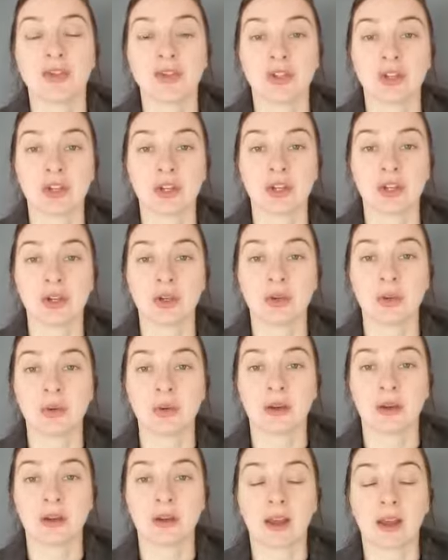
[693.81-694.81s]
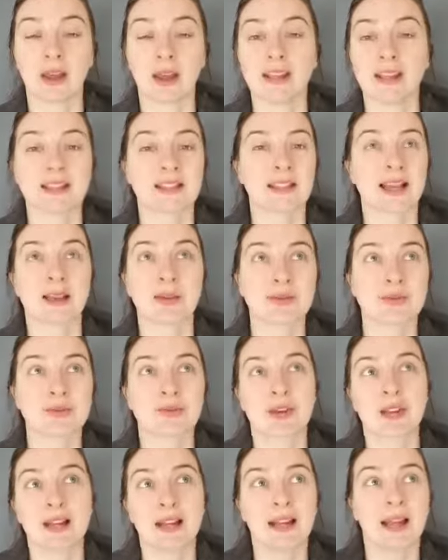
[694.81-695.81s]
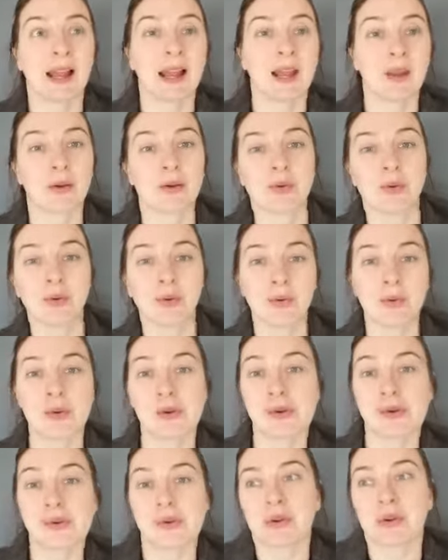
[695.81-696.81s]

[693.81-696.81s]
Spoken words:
and it sounds really like woo,